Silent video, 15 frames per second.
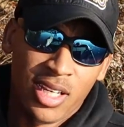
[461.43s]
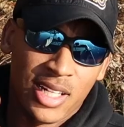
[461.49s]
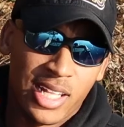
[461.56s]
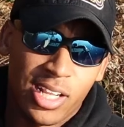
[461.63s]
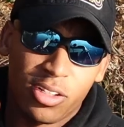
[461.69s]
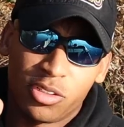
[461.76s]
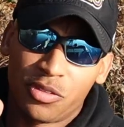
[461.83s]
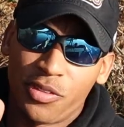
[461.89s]

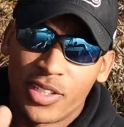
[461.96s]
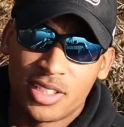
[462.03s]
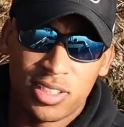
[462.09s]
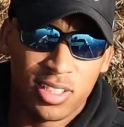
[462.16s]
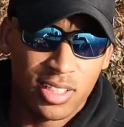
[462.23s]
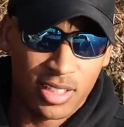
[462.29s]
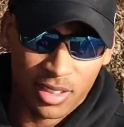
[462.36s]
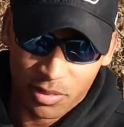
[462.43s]
Allow those fish
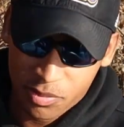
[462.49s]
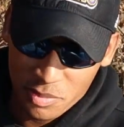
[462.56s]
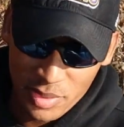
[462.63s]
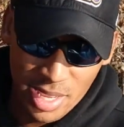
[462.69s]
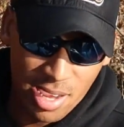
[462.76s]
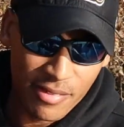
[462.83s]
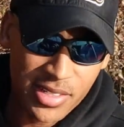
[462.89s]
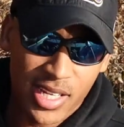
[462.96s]
to
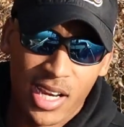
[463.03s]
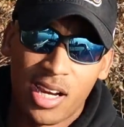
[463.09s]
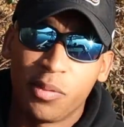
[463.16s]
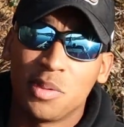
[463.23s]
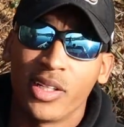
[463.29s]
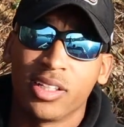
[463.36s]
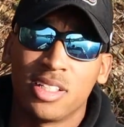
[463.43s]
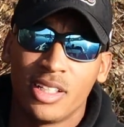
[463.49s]
have
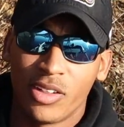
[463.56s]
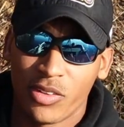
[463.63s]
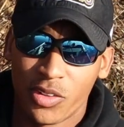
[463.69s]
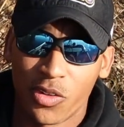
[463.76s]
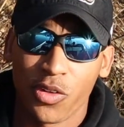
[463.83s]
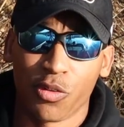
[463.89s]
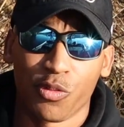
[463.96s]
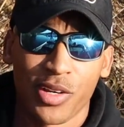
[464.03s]
time to,
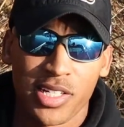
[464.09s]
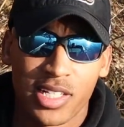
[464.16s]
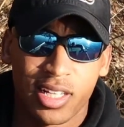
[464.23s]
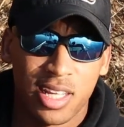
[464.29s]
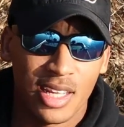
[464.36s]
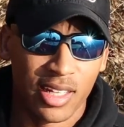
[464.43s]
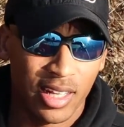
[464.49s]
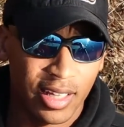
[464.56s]
go
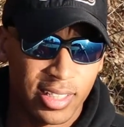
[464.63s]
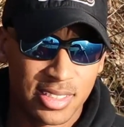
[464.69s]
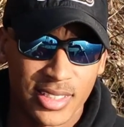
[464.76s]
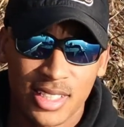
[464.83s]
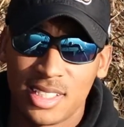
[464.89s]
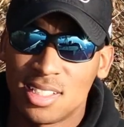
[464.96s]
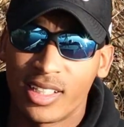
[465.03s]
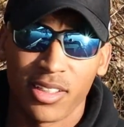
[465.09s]
investigate, like I
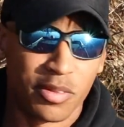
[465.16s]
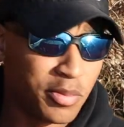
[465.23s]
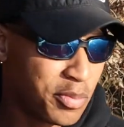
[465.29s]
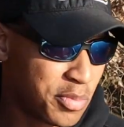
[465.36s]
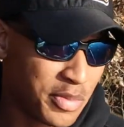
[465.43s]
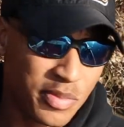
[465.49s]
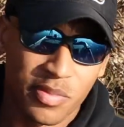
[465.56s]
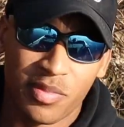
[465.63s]
said, and
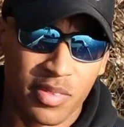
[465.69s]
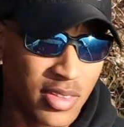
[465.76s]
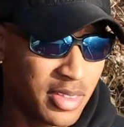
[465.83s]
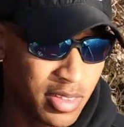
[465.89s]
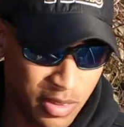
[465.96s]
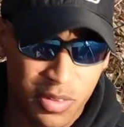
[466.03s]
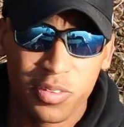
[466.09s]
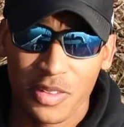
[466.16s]

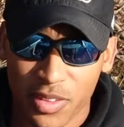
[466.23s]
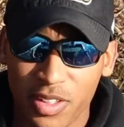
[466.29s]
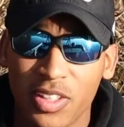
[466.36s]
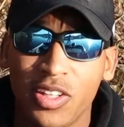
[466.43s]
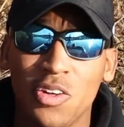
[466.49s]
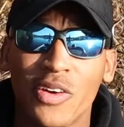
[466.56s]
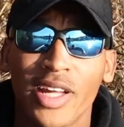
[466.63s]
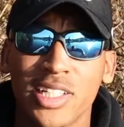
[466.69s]

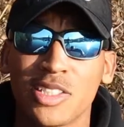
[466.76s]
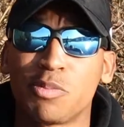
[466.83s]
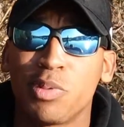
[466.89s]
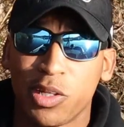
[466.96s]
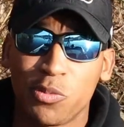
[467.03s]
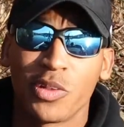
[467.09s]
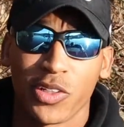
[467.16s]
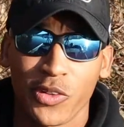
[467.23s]
you'll catch a
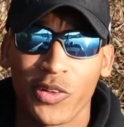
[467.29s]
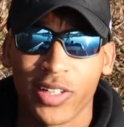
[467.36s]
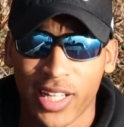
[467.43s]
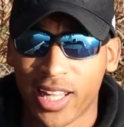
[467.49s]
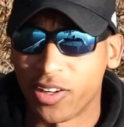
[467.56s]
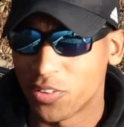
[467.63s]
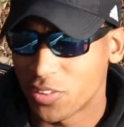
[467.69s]
big one doing that,